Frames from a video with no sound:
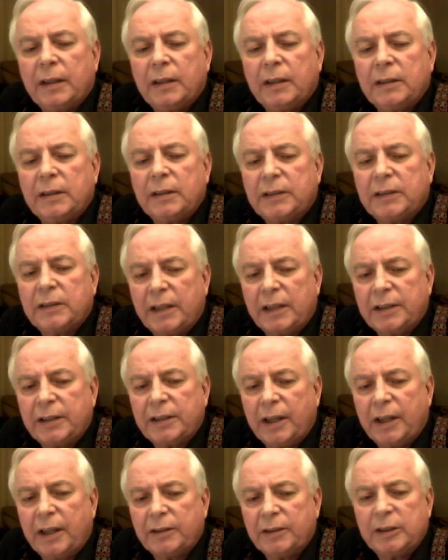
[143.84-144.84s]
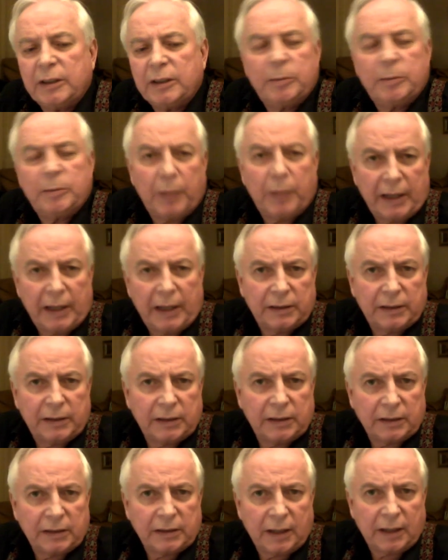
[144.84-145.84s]
Sagittarius is
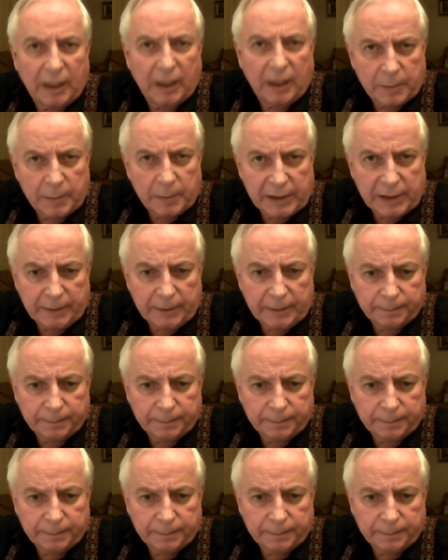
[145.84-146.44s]
blunt and clumsy,